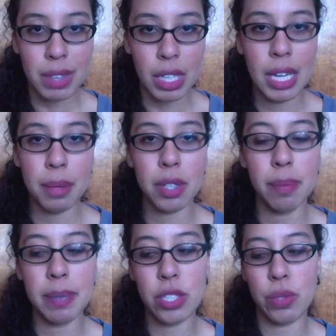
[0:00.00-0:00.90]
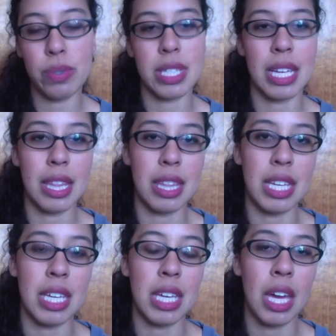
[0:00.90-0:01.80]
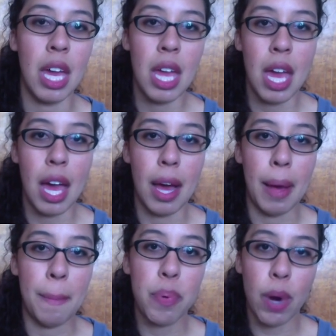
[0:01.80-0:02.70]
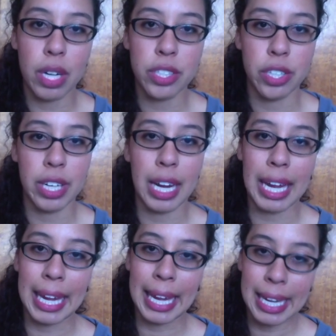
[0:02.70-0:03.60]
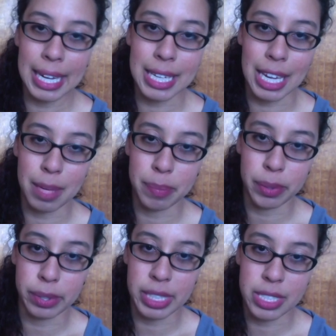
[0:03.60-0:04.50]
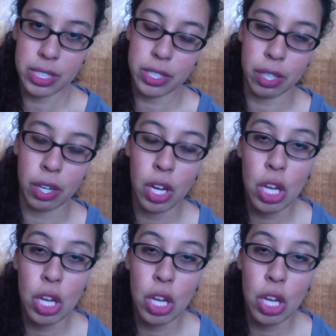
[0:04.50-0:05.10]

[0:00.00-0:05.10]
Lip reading: and I'm going to be using the Procter and Gamble insert.